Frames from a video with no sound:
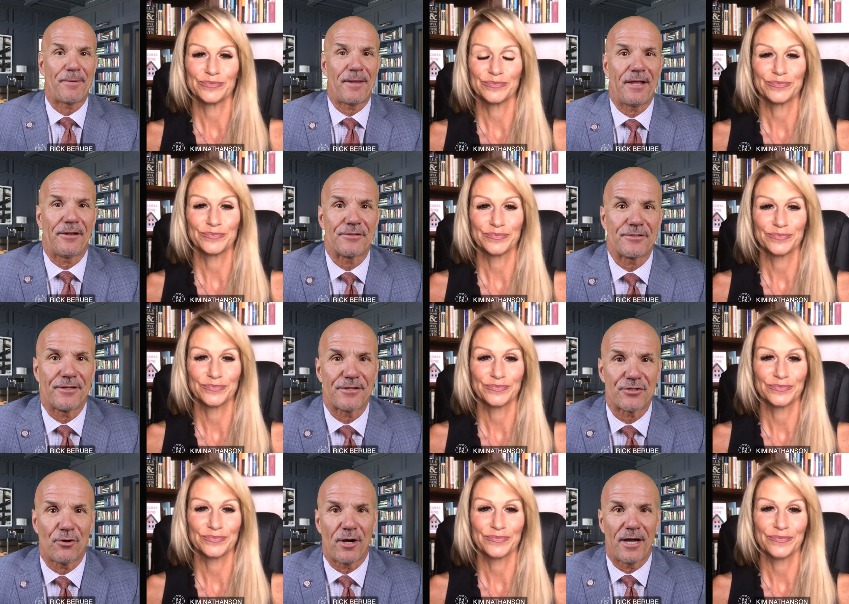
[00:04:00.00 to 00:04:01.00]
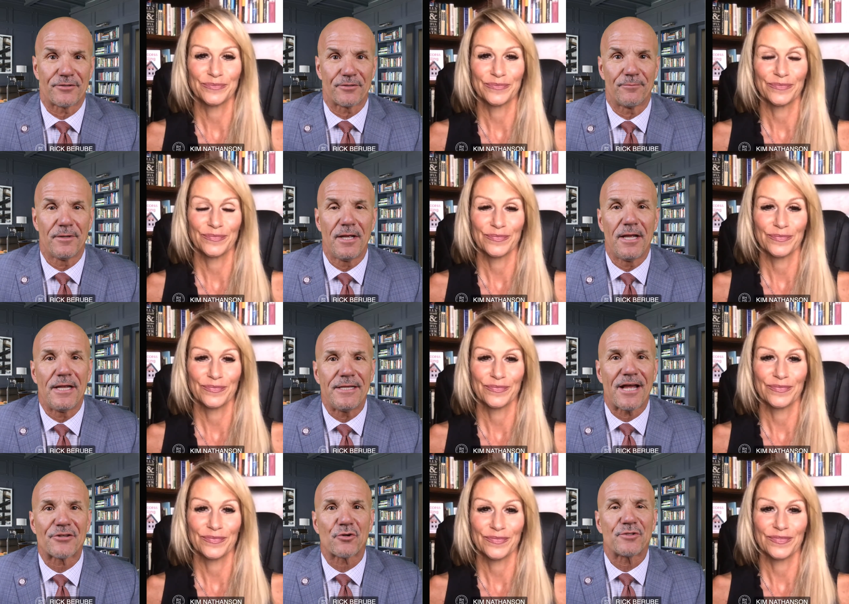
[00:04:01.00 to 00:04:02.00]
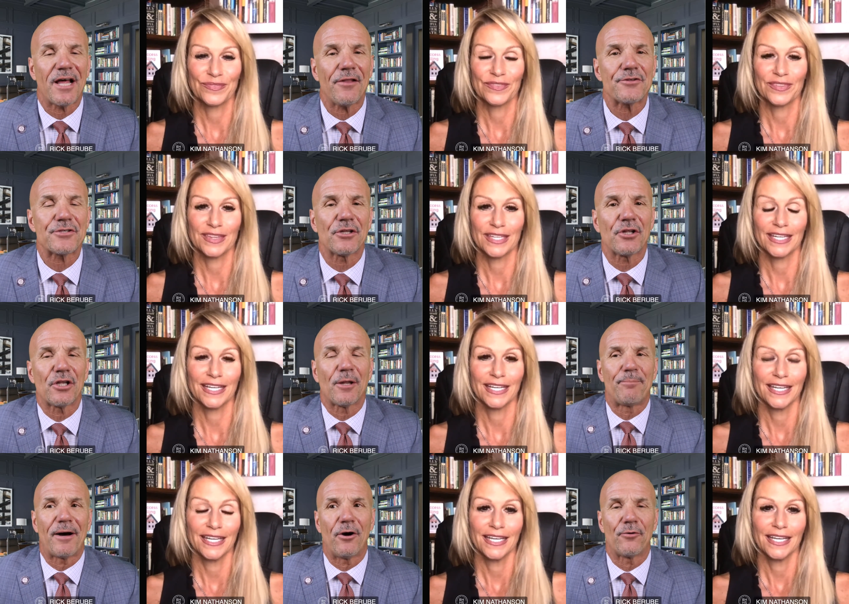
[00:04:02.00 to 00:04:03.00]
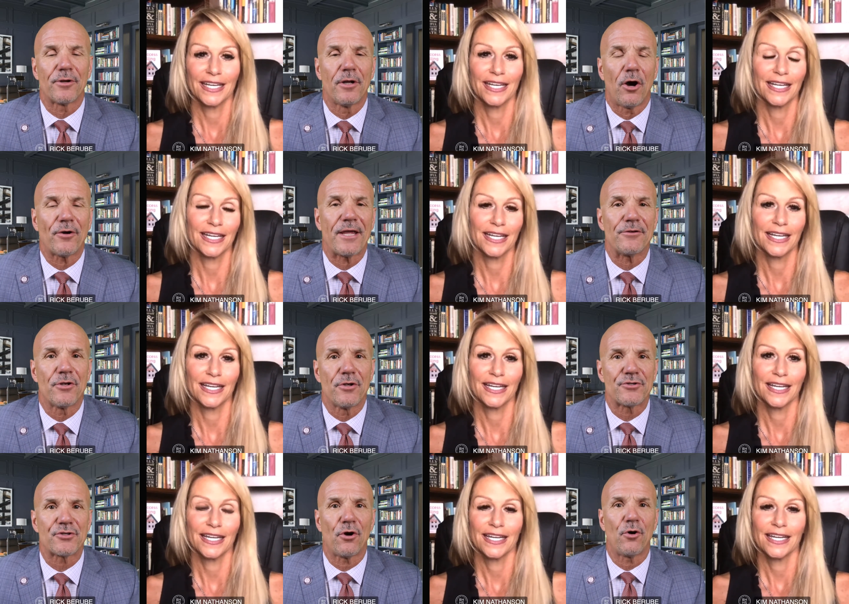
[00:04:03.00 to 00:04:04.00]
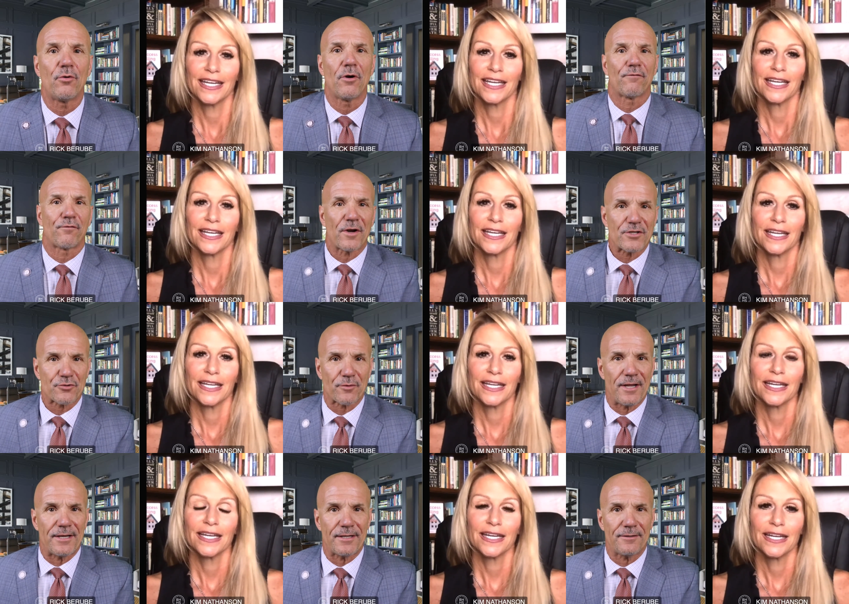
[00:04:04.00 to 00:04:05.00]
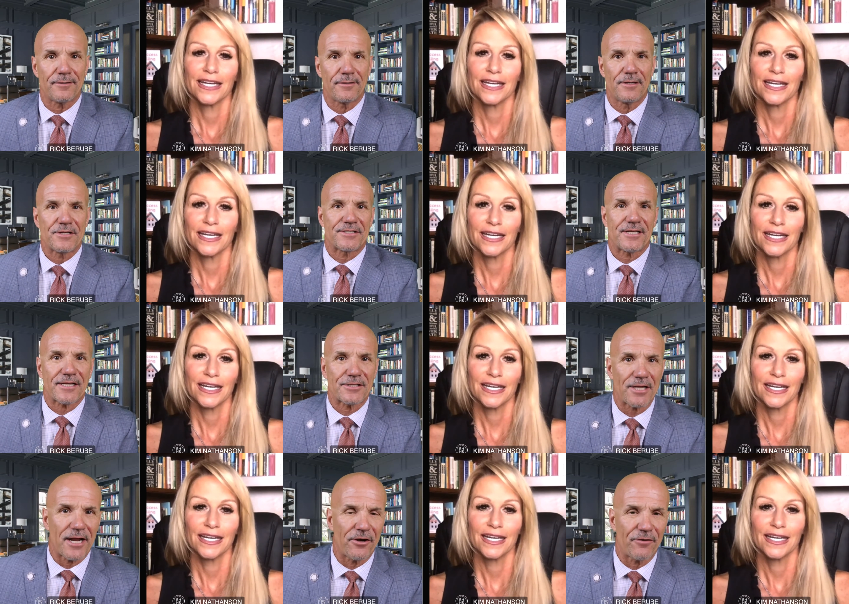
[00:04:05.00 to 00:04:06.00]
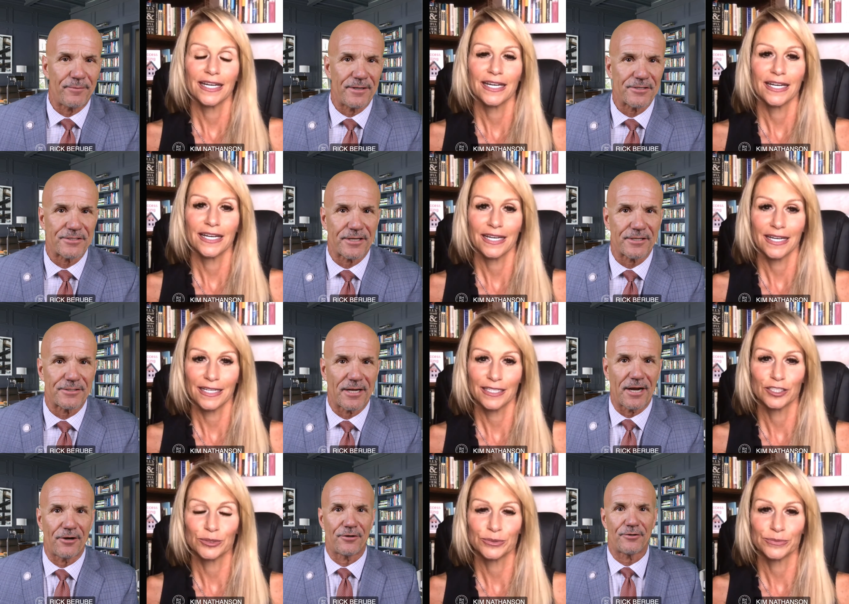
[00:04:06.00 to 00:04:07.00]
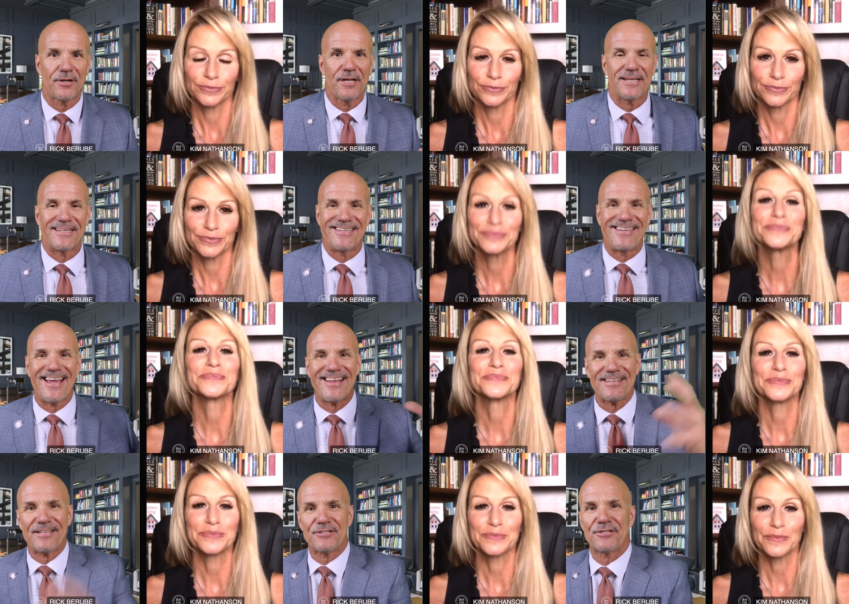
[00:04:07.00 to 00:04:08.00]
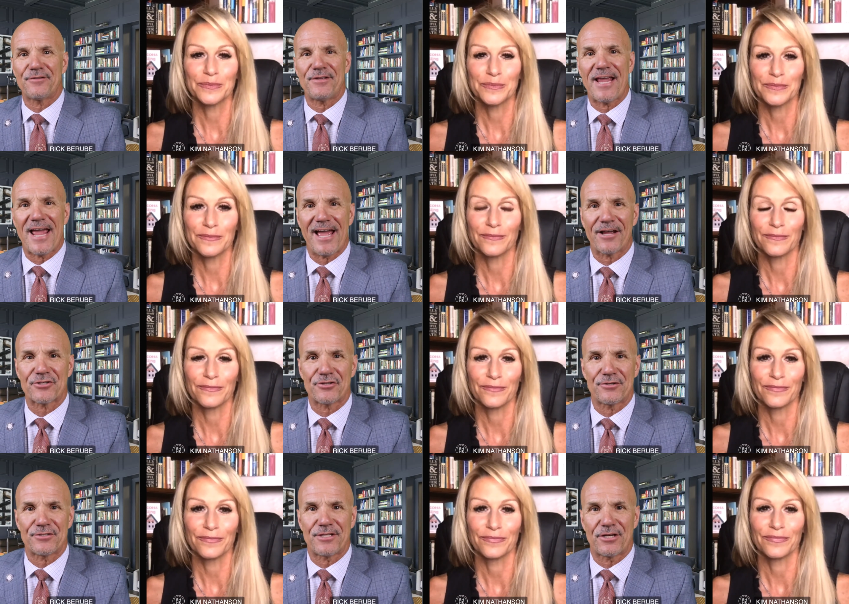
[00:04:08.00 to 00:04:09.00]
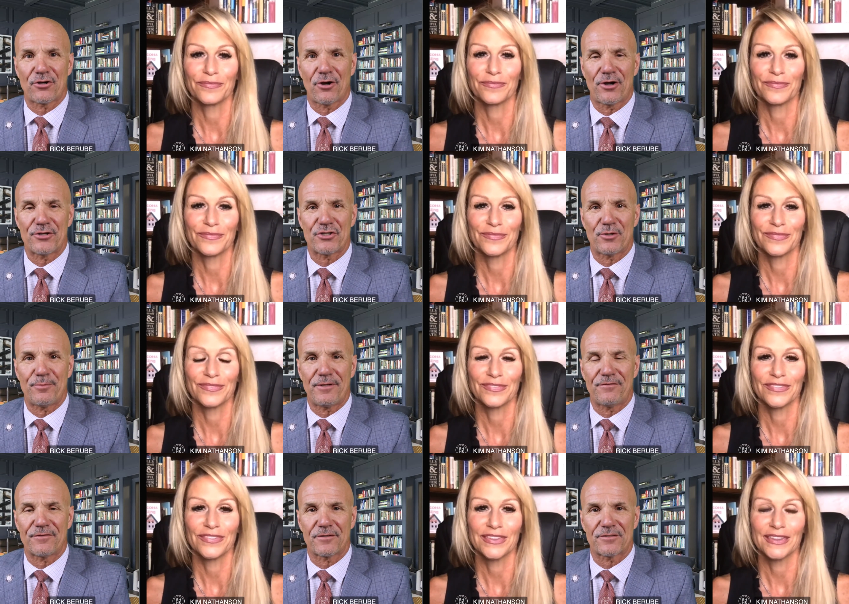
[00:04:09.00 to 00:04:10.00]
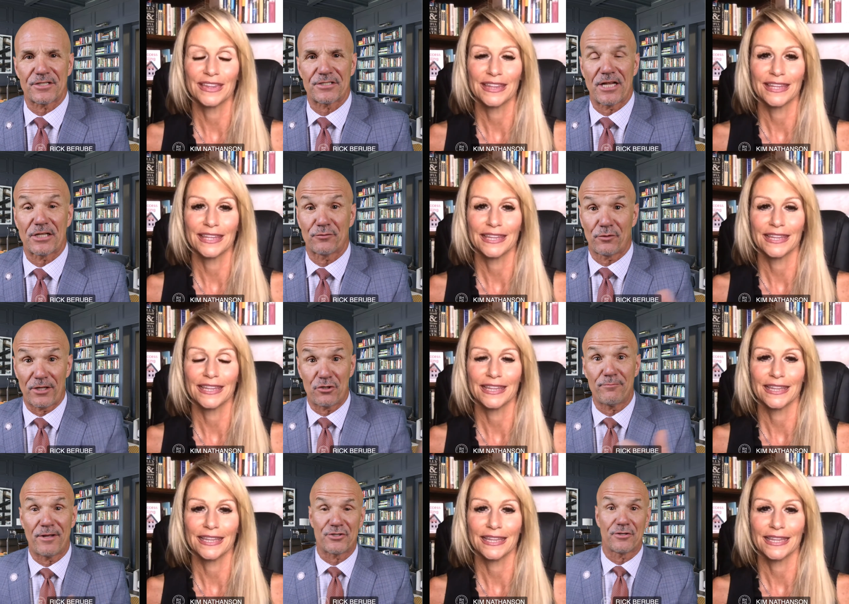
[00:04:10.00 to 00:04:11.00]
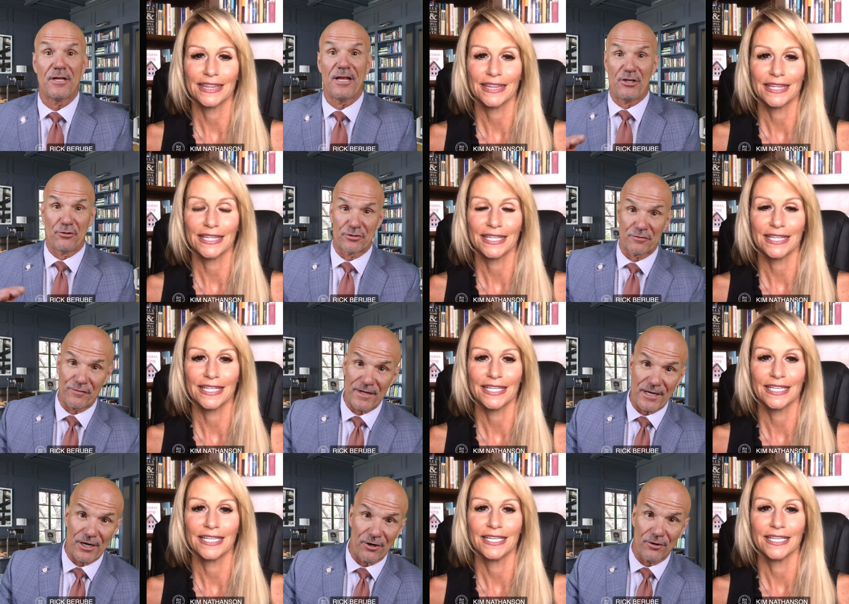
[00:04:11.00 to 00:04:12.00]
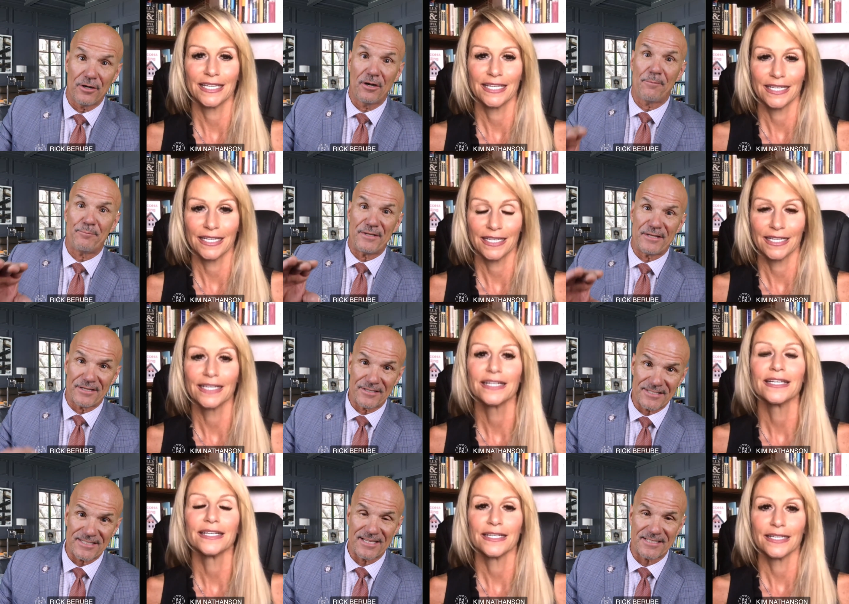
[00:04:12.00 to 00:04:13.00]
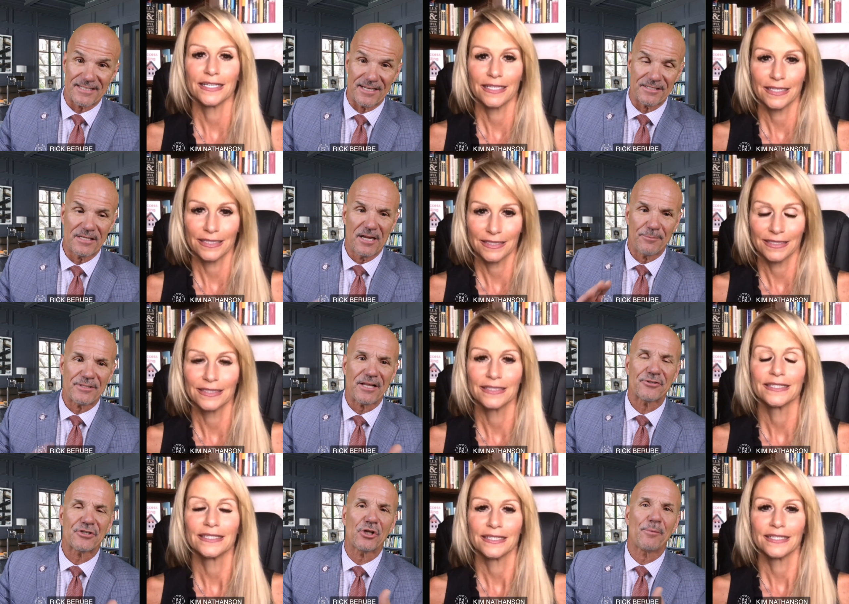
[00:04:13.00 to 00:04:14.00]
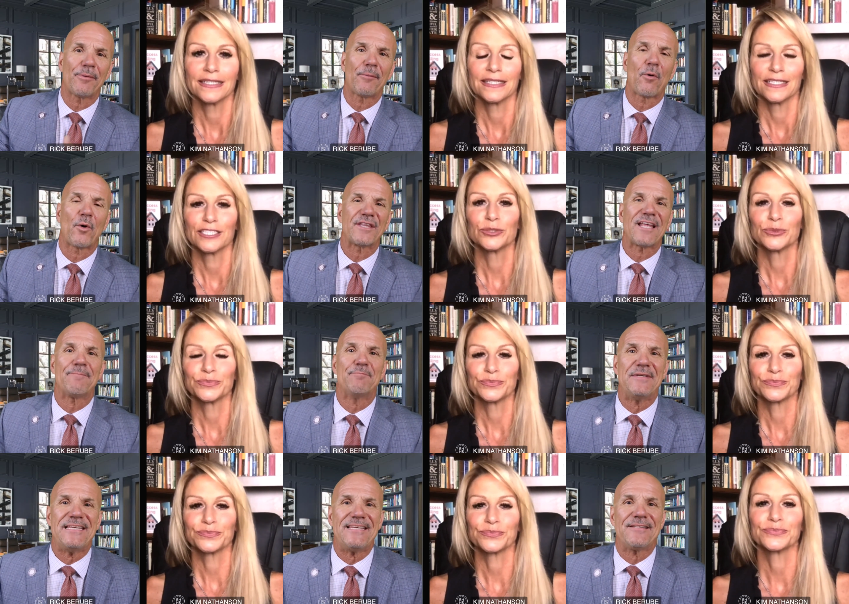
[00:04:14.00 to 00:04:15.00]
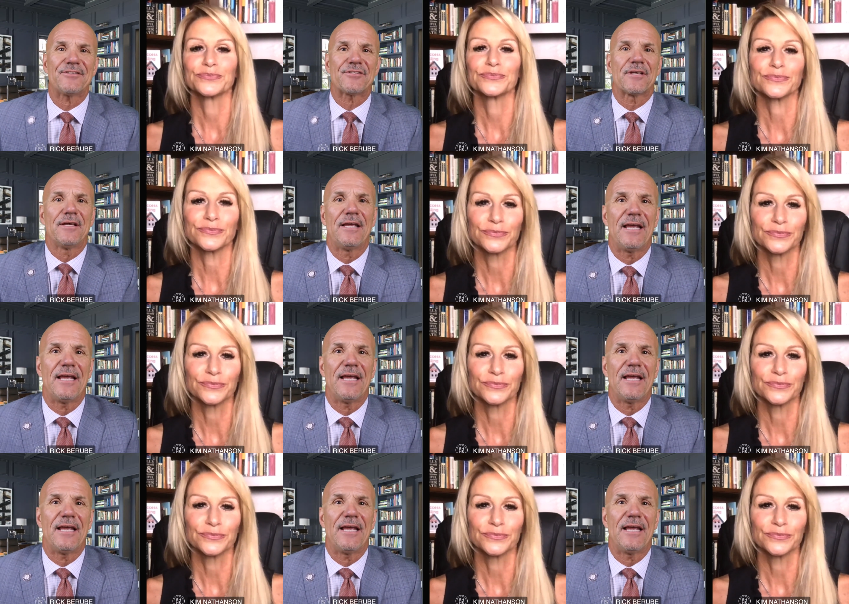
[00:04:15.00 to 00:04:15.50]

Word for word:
Speaker 1: panelist, and it's so awesome. Yeah, so tell us a little about okay, so frustrated, sick and tired of being sick and tired, get into the actions that cause you to be successful, like you mentioned, your sphere, being consistent. But tell us a little bit about what that means